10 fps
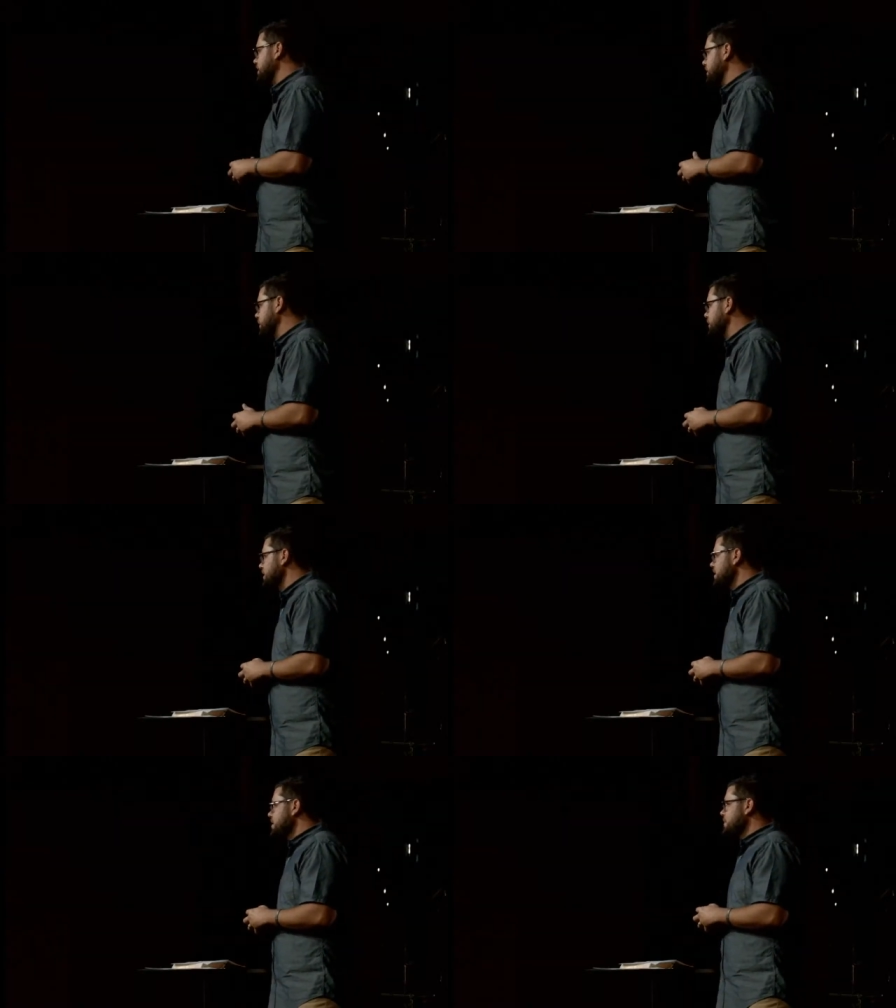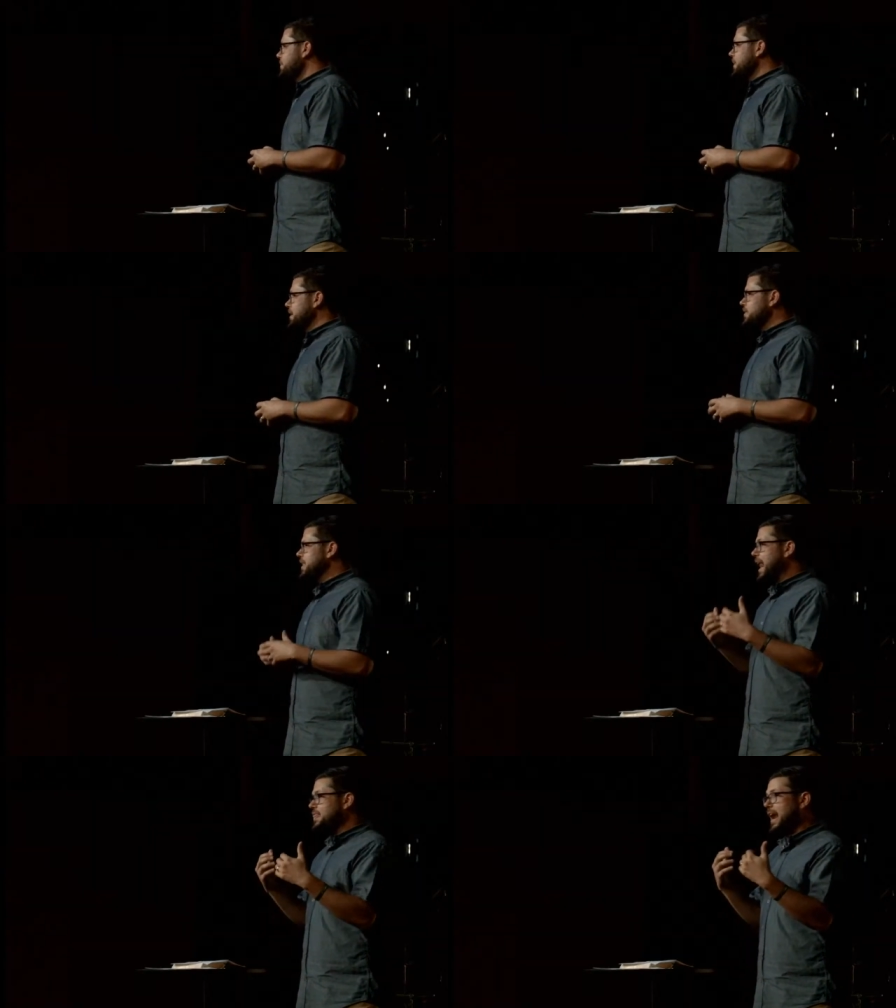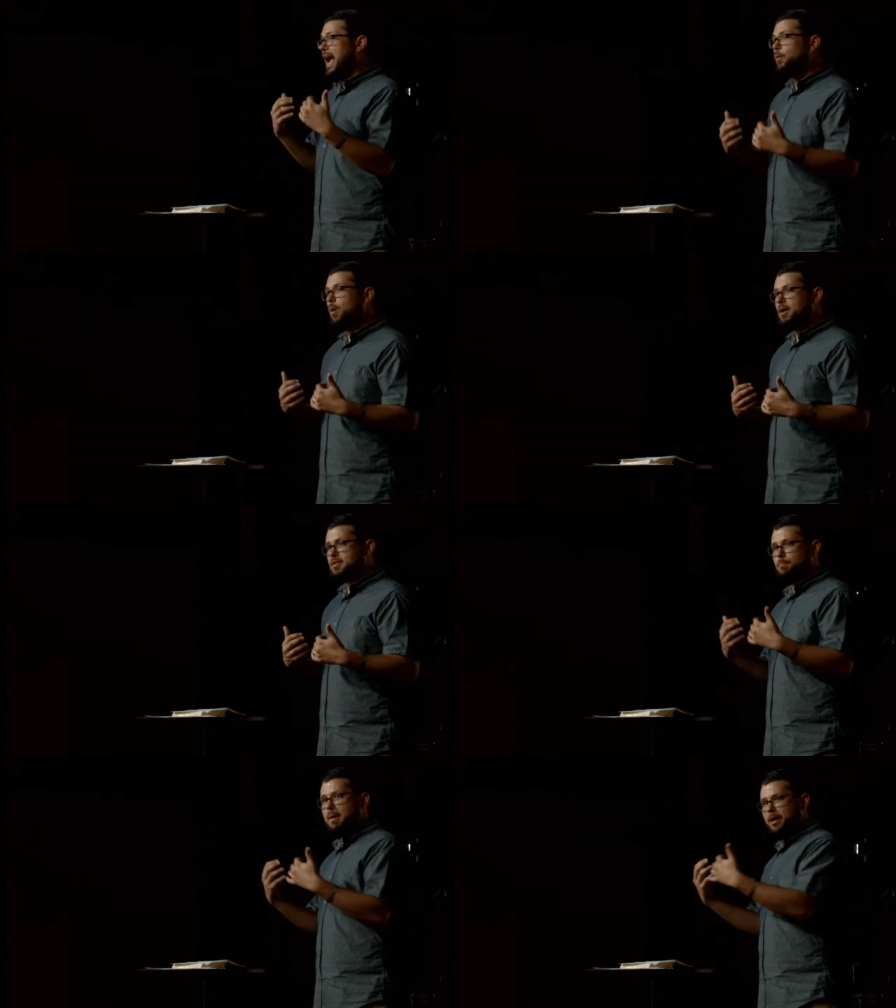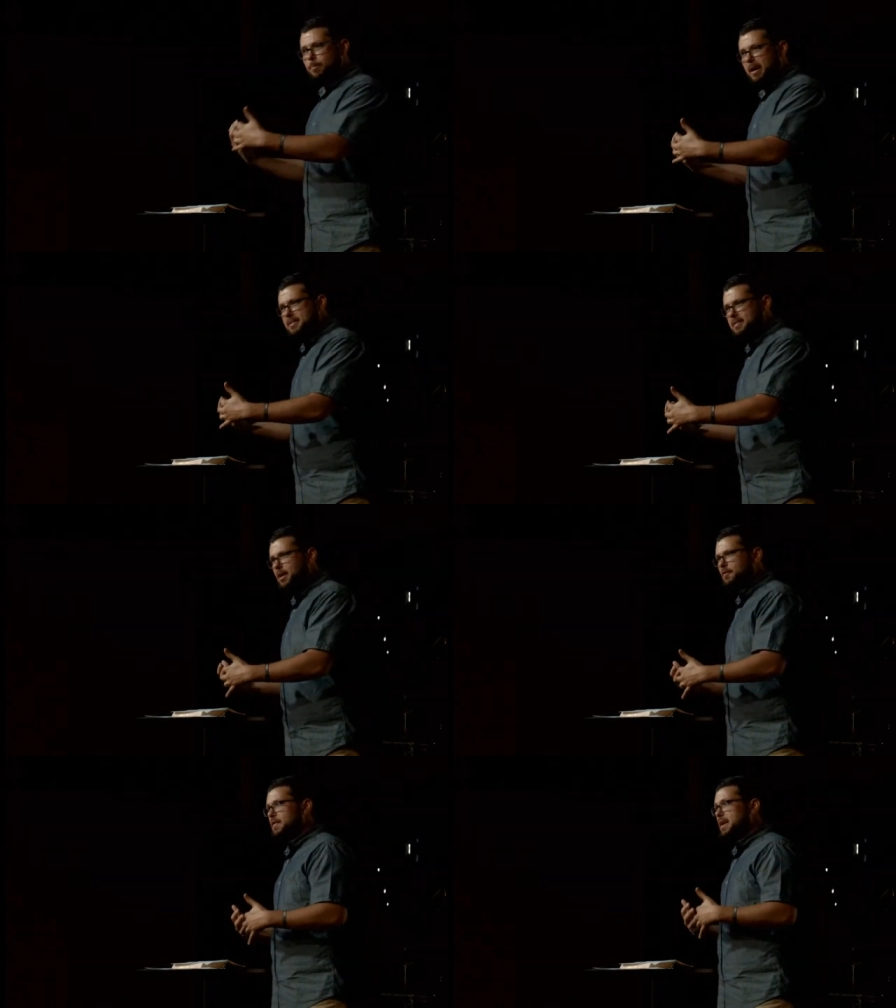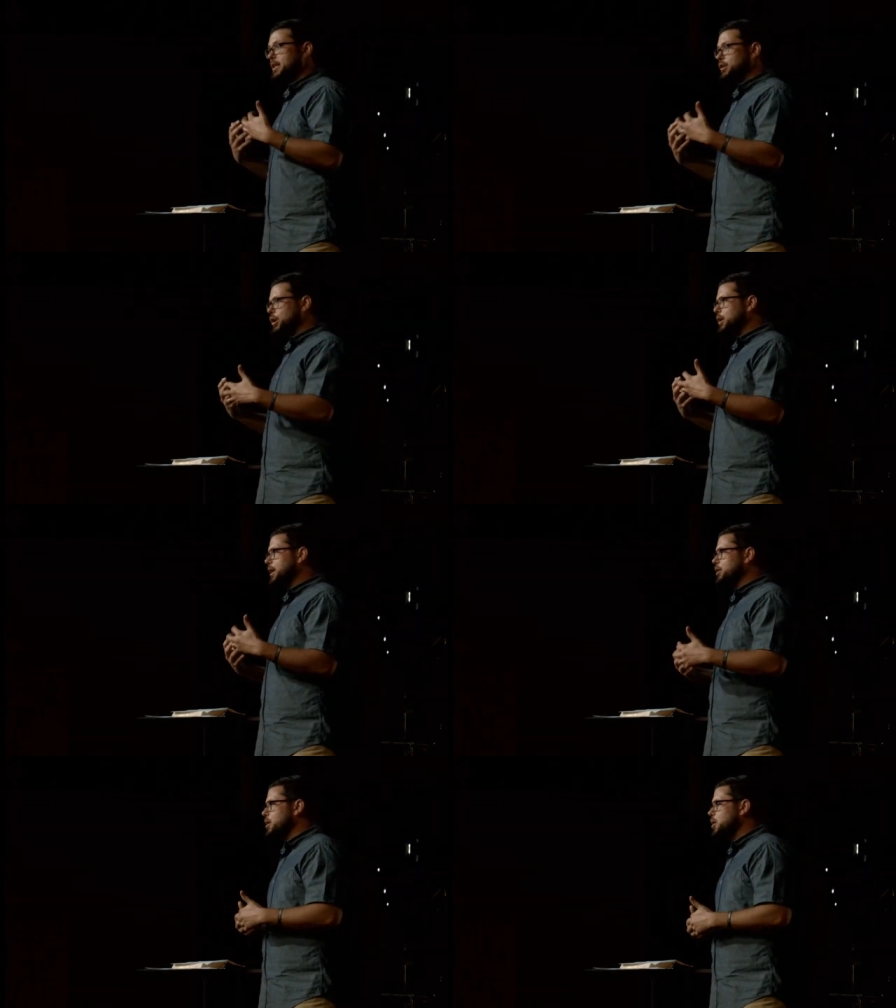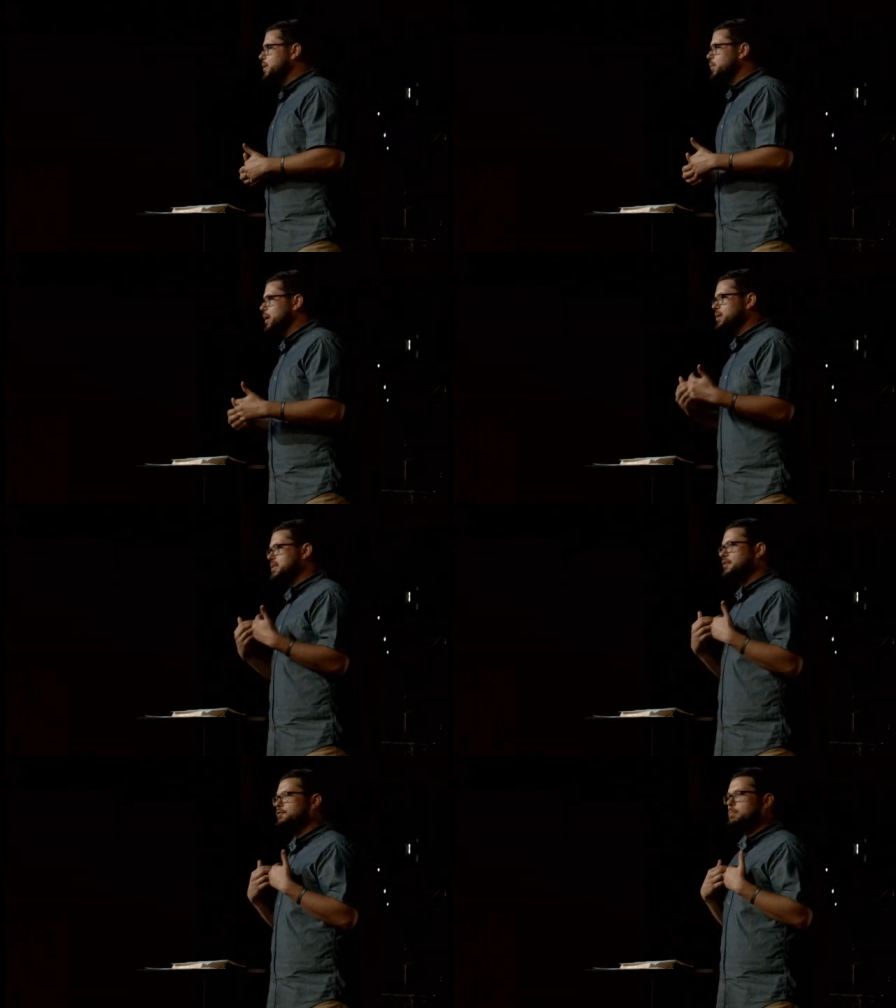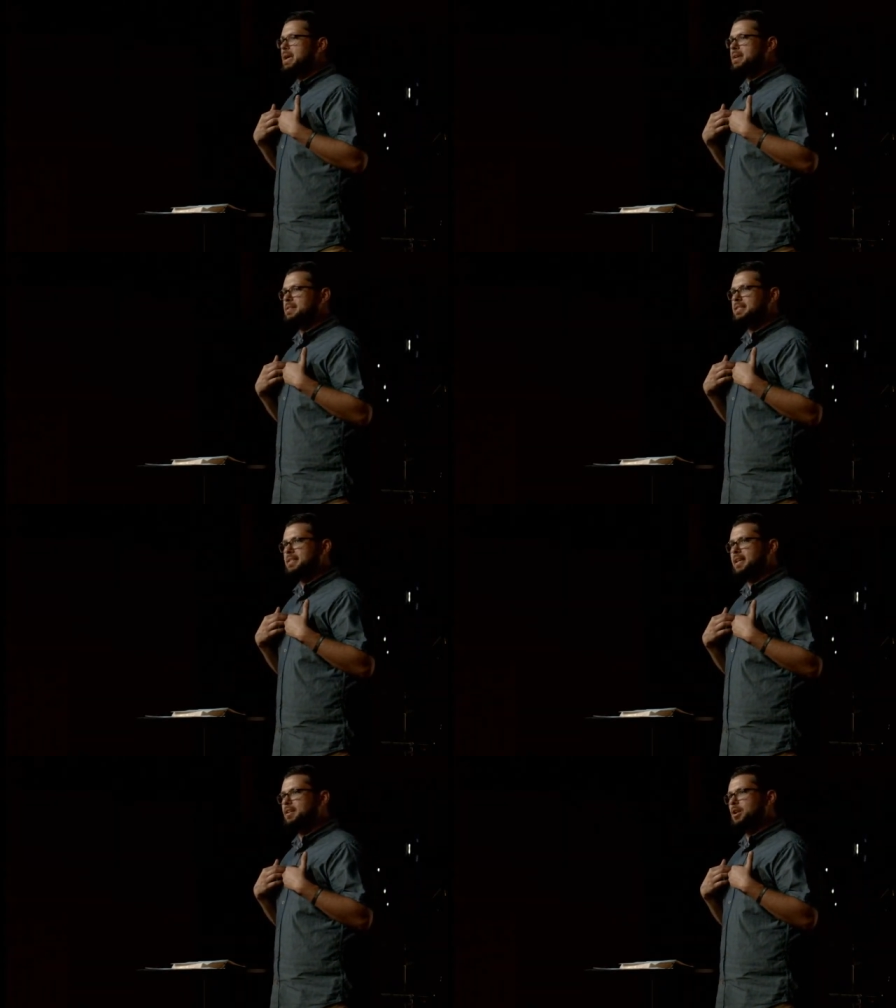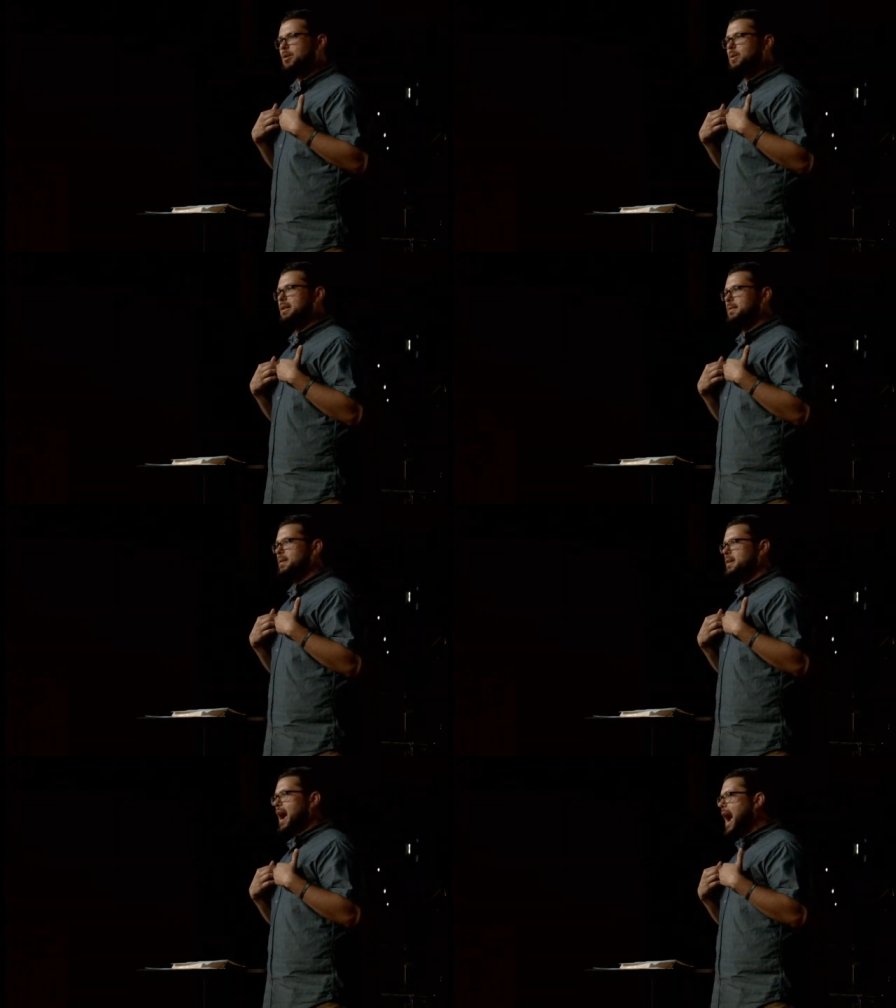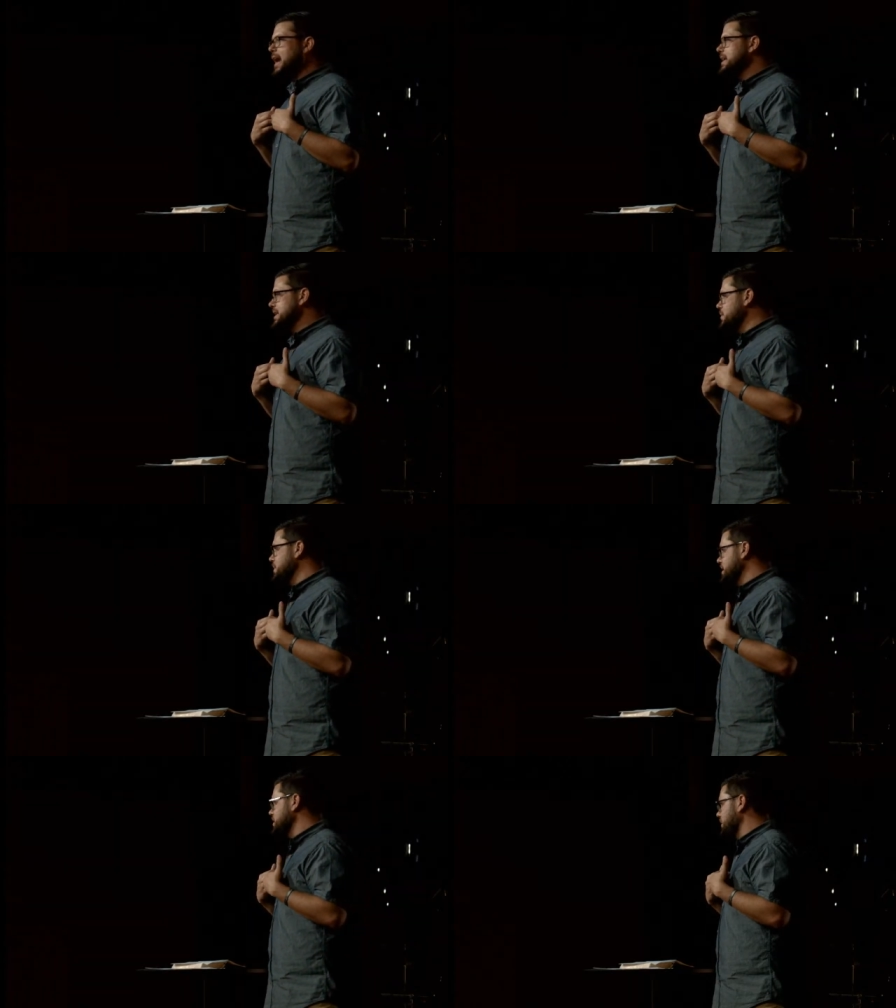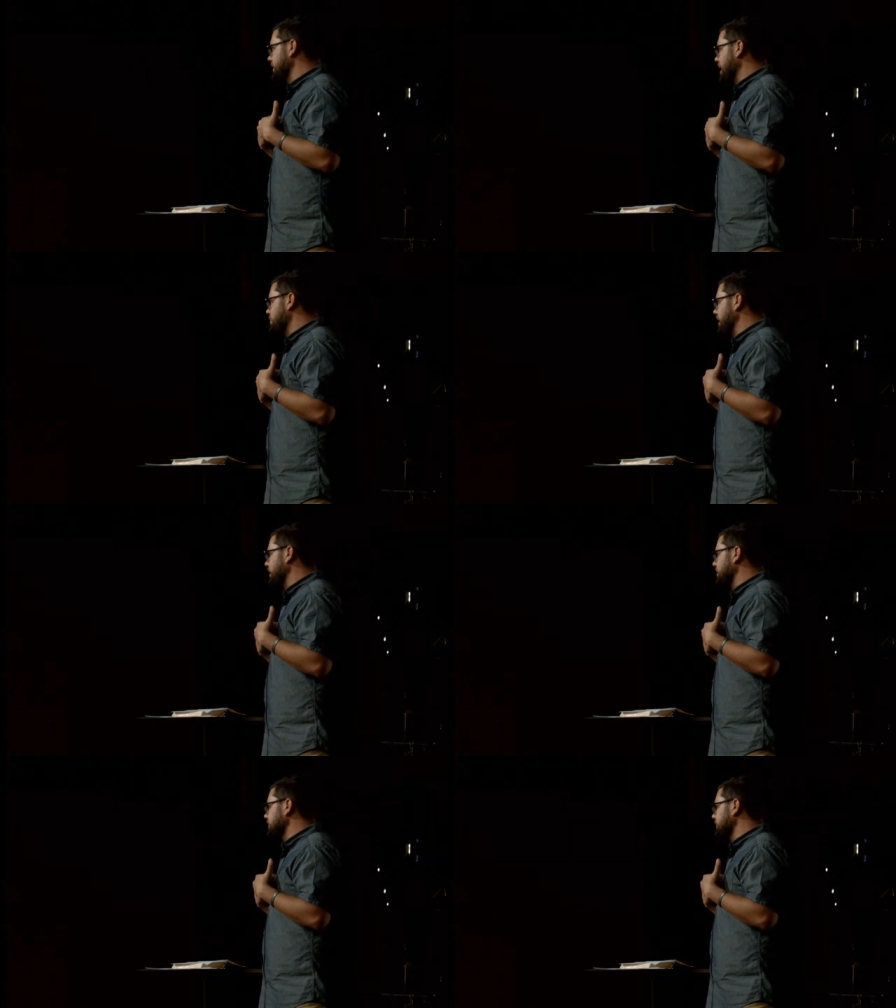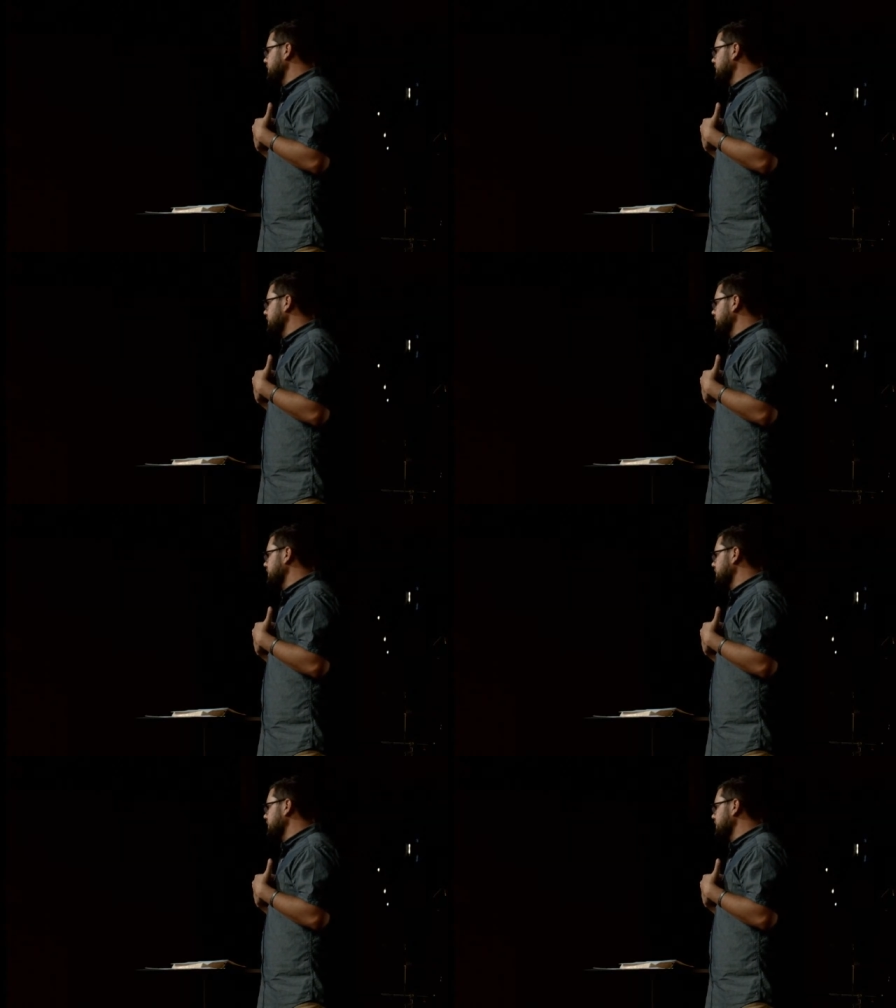you that, that I want to better myself in and learn and grow in, what it did for me is I said, you know what? I need to be doing that better.